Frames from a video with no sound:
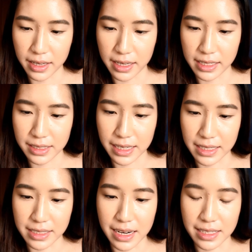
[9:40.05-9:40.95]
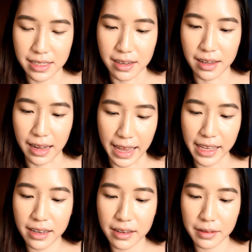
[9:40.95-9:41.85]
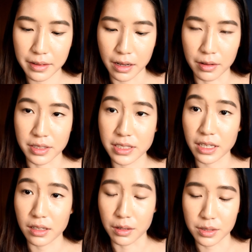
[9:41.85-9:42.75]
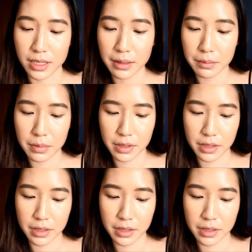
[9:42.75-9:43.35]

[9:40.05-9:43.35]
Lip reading: Incandescent Light. I'll insert close-ups.